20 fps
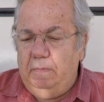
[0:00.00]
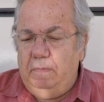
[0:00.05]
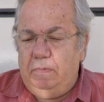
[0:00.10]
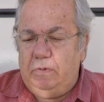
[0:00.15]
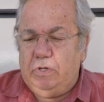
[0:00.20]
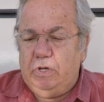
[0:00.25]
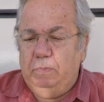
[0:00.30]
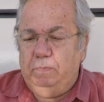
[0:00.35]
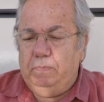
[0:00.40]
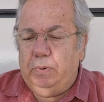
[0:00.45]

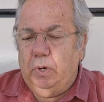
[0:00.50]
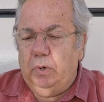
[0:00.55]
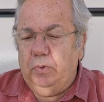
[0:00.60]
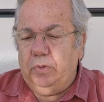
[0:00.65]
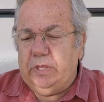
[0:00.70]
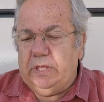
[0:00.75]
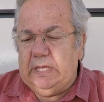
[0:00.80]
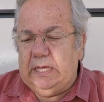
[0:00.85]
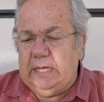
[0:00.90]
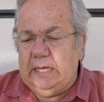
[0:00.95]
to
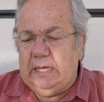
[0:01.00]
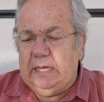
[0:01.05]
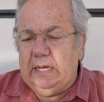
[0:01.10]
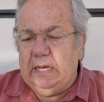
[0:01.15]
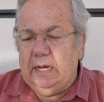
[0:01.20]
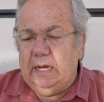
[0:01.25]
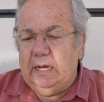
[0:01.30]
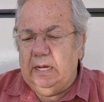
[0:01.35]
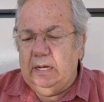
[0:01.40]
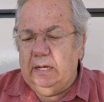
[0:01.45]
both the
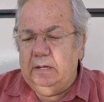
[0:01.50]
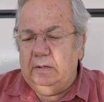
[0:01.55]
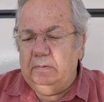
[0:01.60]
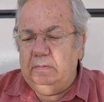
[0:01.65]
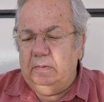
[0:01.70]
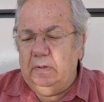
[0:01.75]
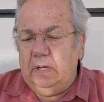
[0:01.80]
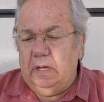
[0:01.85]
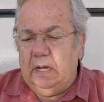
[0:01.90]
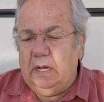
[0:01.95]

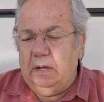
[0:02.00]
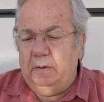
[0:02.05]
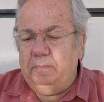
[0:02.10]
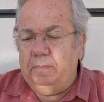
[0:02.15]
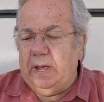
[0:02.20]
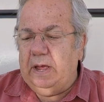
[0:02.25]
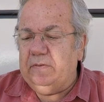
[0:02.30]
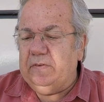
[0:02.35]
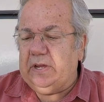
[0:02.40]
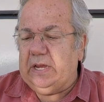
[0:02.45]

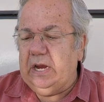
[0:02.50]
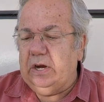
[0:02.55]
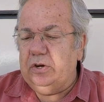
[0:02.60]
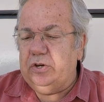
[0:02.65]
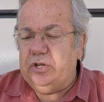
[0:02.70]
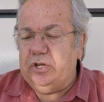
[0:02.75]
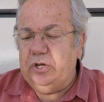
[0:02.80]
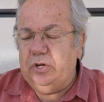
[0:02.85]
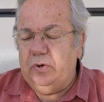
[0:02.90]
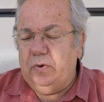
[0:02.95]
Mavic Air
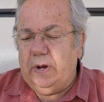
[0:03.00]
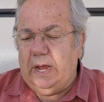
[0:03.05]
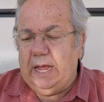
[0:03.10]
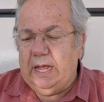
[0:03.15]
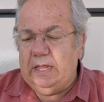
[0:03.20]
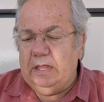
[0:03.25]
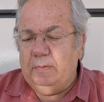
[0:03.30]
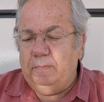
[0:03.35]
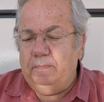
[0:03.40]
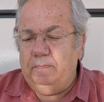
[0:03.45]
2
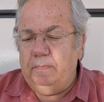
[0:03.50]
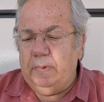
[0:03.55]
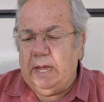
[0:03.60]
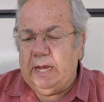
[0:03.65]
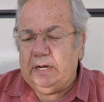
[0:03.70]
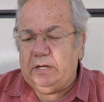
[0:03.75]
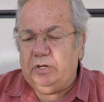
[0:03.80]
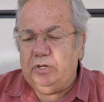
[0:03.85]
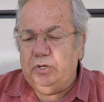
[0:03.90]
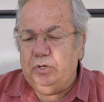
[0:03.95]
and the
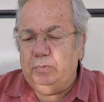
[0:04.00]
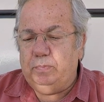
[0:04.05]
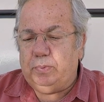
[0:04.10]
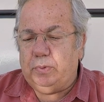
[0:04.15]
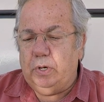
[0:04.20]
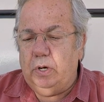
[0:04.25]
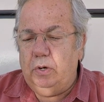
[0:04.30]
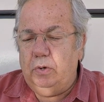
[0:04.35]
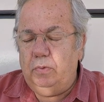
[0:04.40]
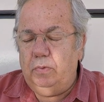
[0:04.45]
Mac 2
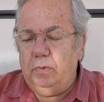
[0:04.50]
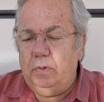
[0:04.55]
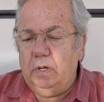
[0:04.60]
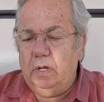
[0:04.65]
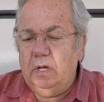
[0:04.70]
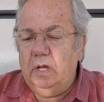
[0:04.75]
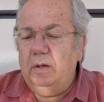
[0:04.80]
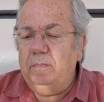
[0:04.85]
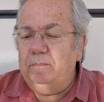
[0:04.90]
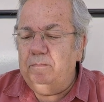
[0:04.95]
Pro.
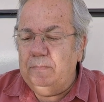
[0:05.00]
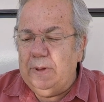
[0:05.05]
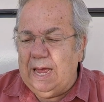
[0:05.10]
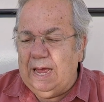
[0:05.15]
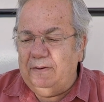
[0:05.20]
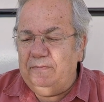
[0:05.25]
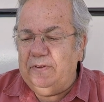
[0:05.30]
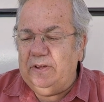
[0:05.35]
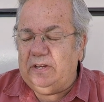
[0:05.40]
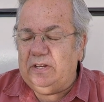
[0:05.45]

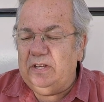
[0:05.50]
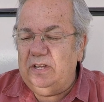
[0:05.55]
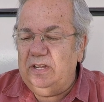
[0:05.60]
Mavic,